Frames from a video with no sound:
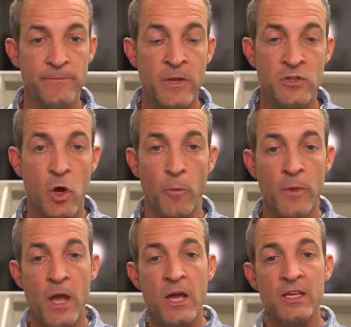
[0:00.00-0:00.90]
So
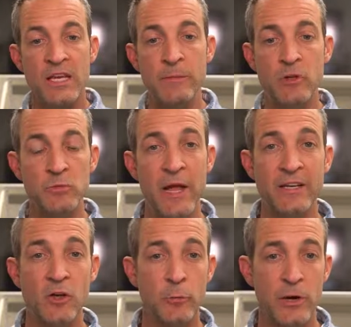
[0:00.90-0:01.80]
keep those
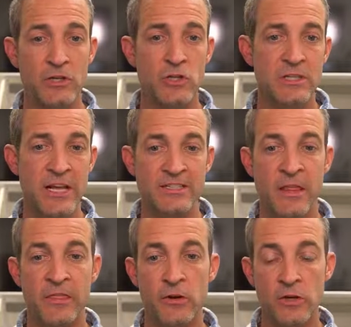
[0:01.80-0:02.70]
plateau pressures less
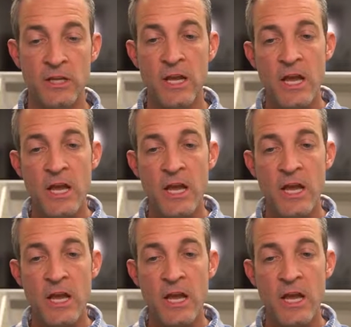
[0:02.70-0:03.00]
than 30,